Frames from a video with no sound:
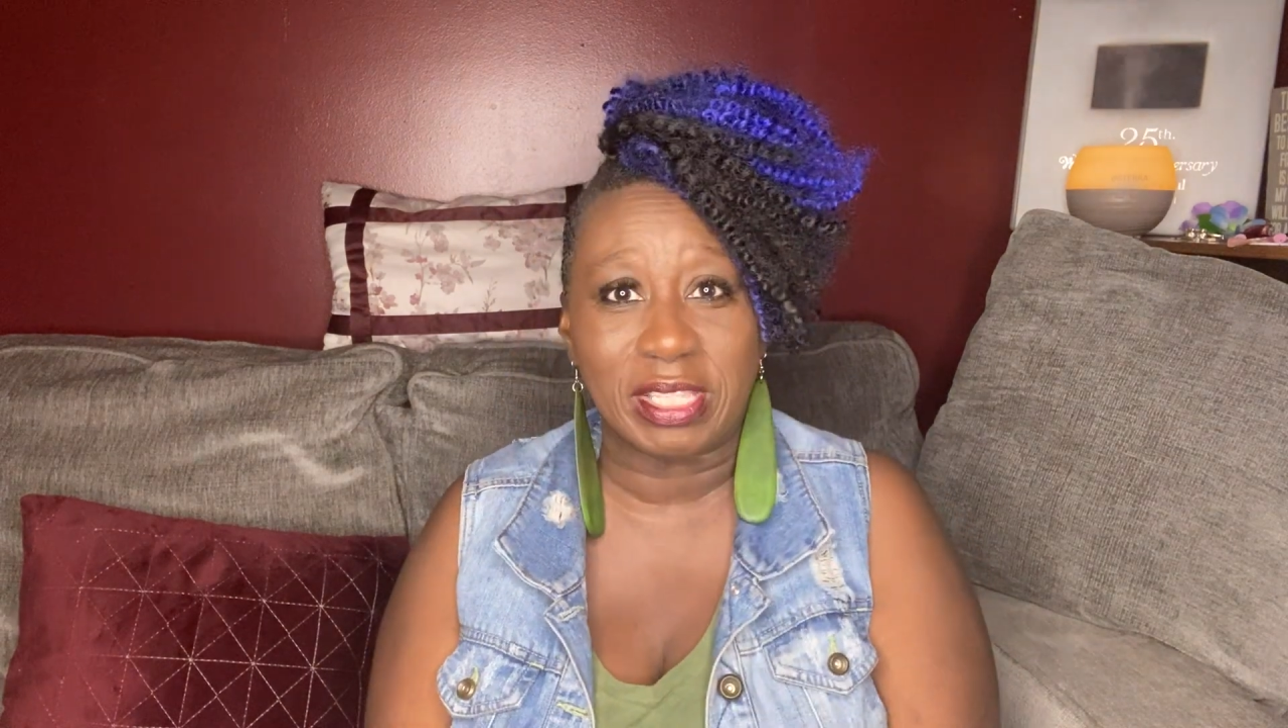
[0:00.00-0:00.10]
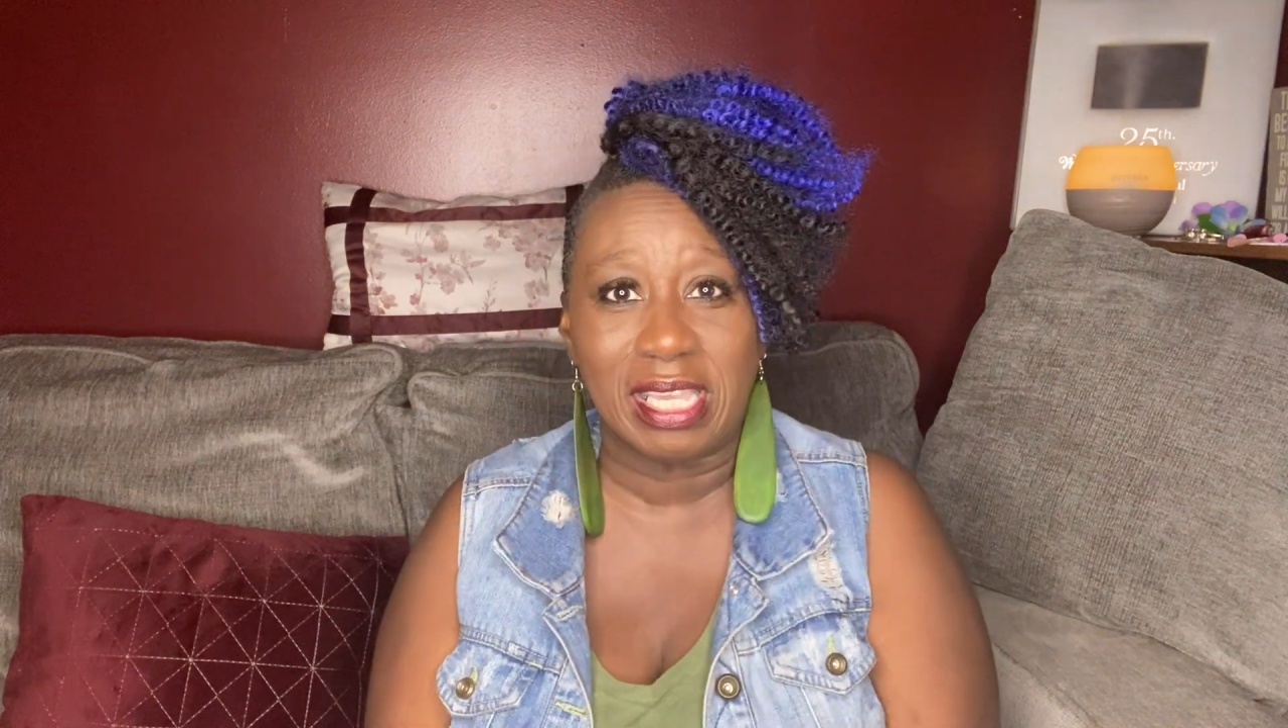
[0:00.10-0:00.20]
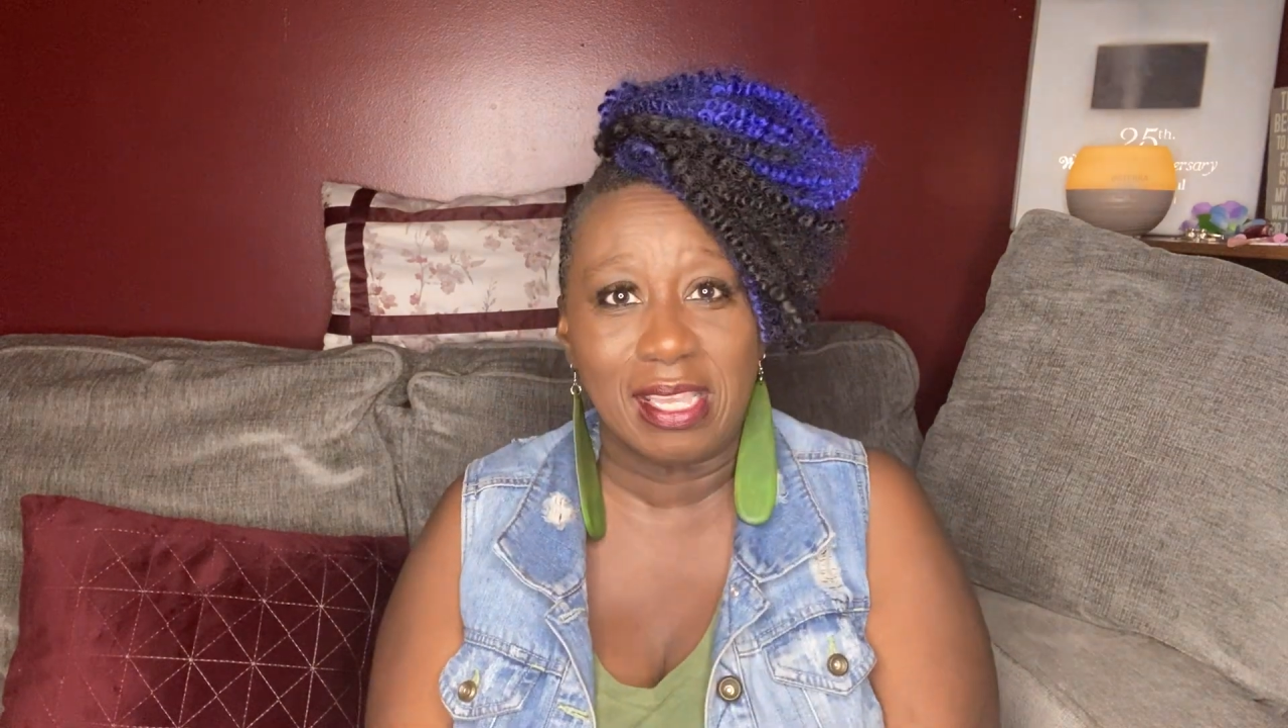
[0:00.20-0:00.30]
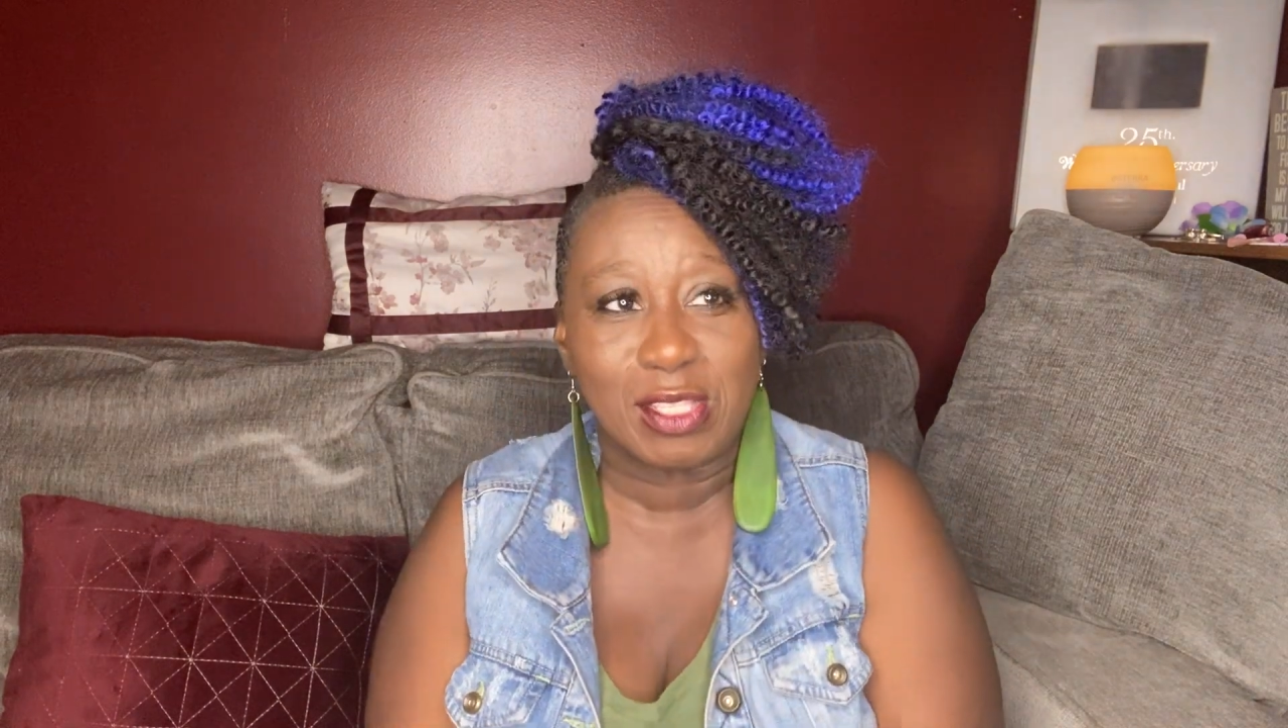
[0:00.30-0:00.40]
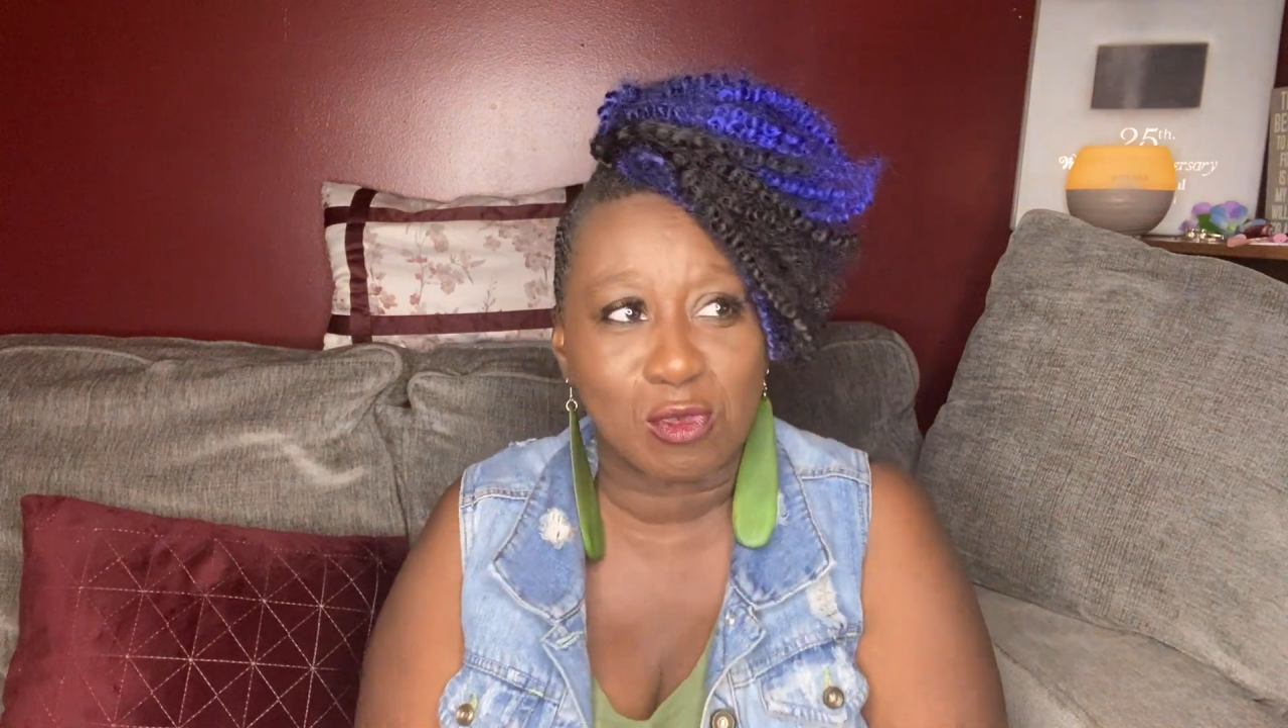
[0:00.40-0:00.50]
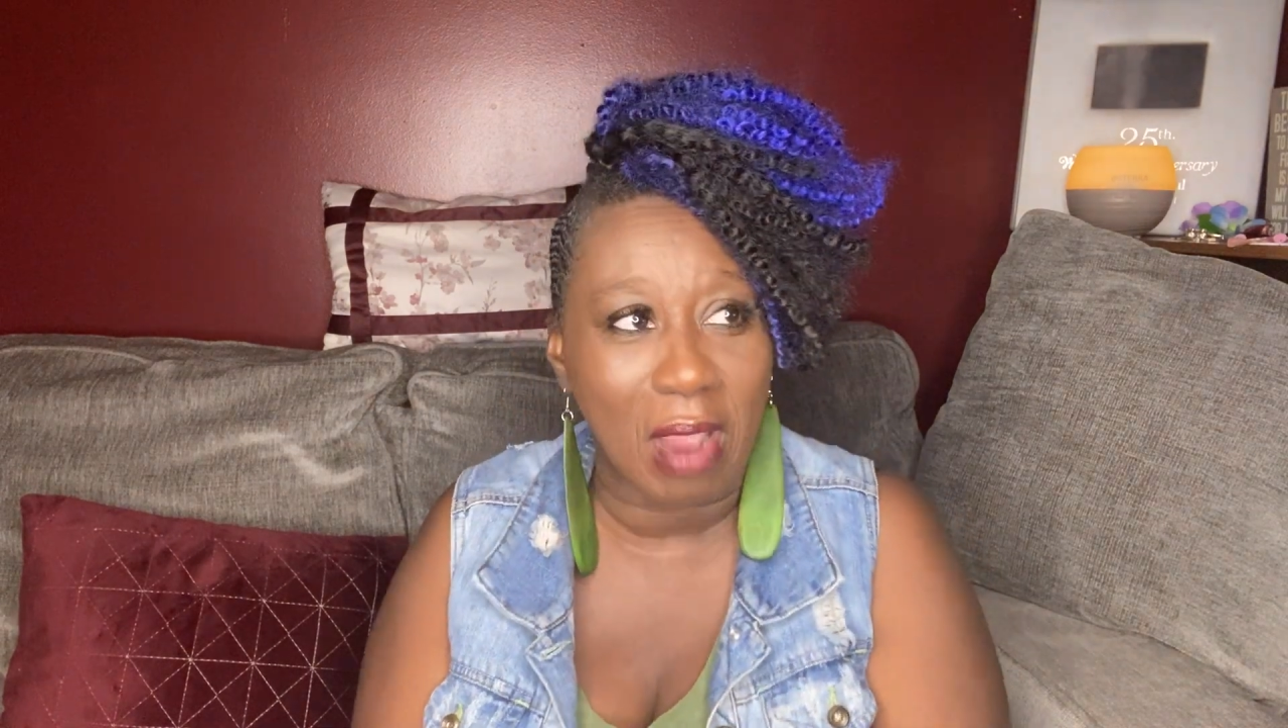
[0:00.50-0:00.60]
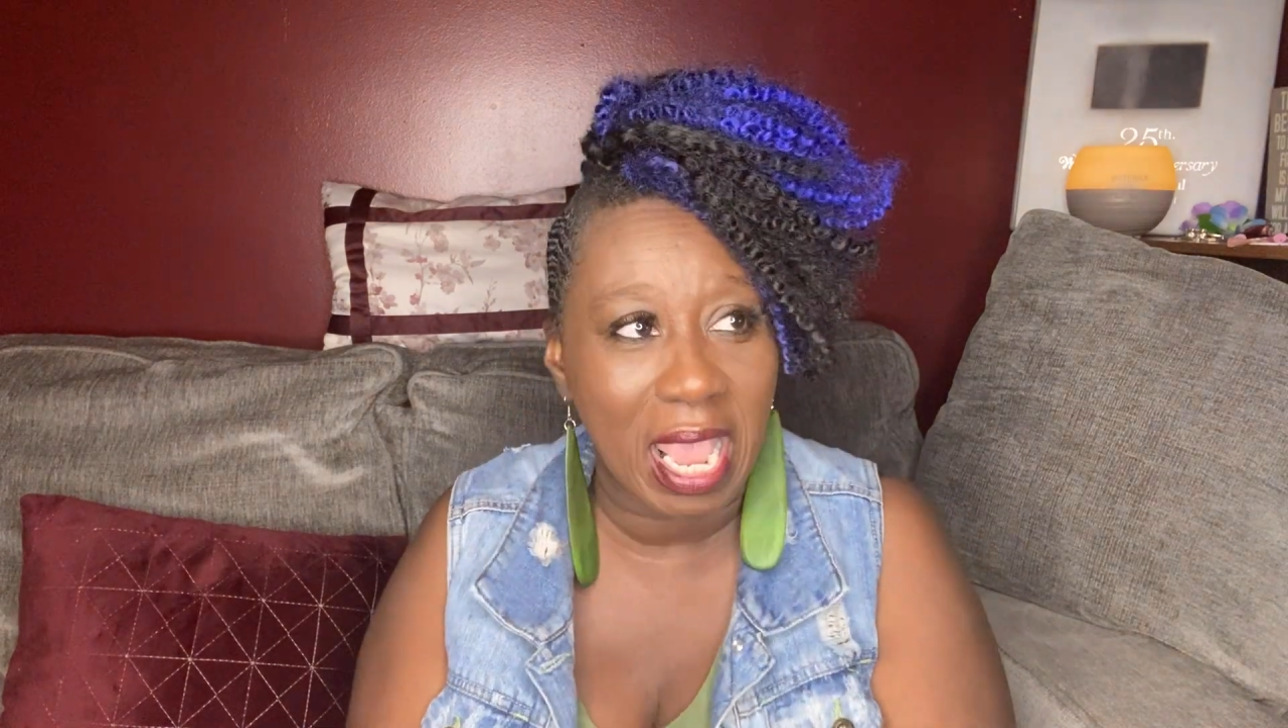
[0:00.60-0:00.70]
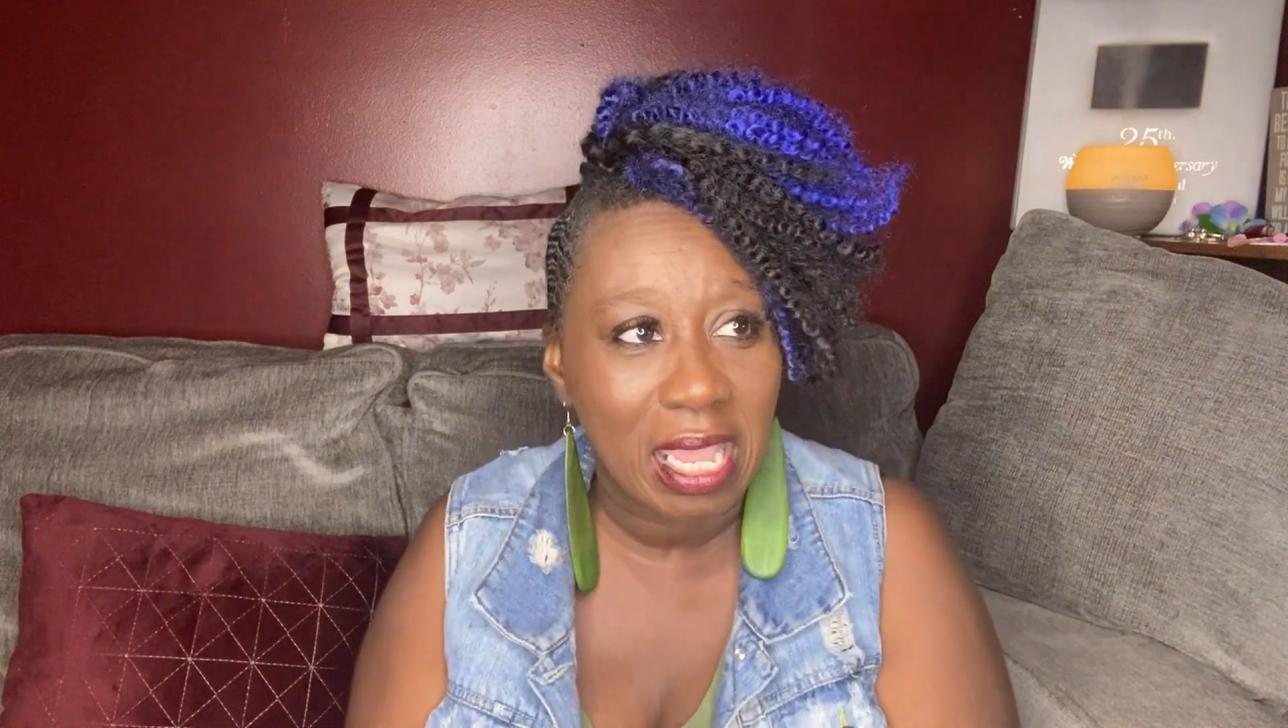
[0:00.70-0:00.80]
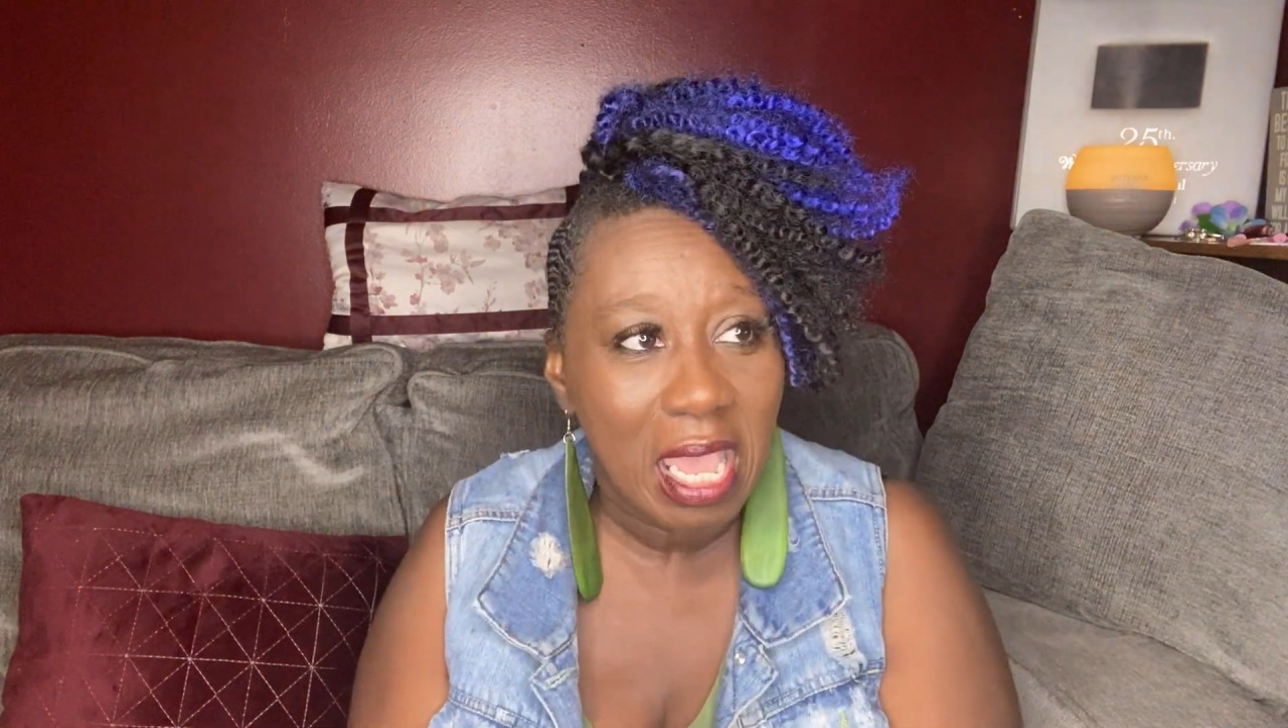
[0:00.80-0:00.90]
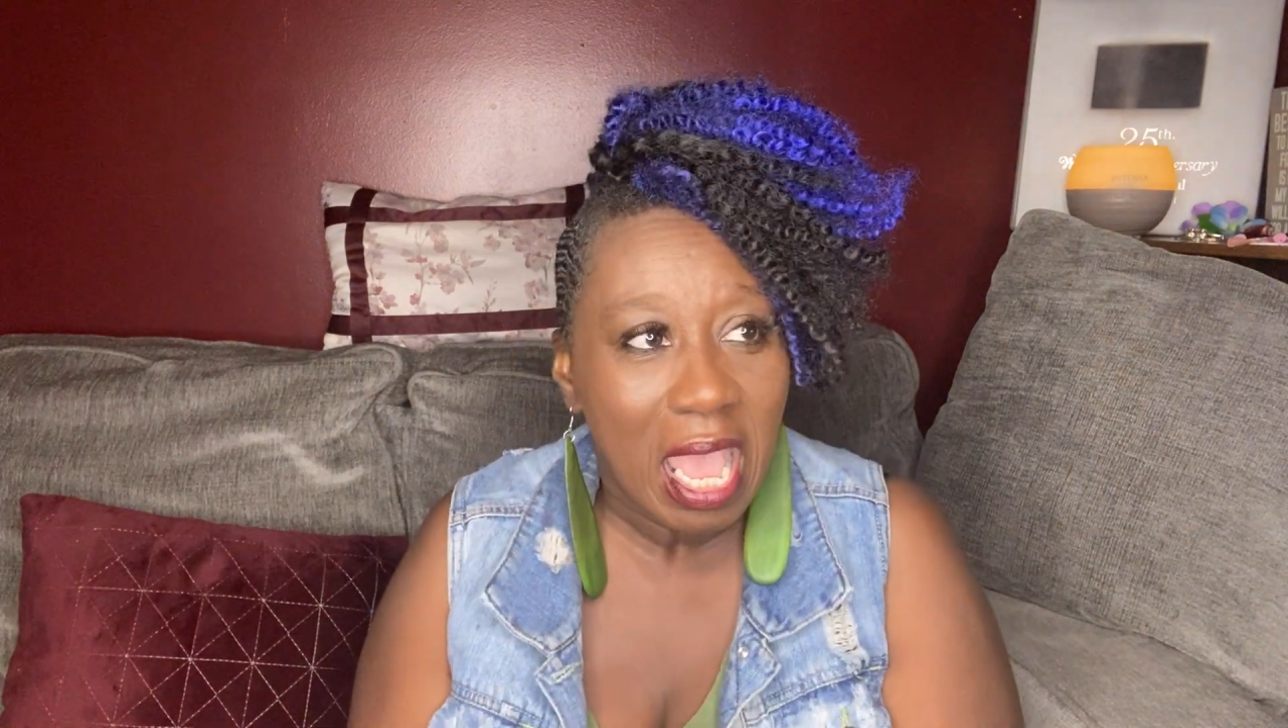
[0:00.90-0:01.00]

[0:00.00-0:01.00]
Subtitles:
kids, right?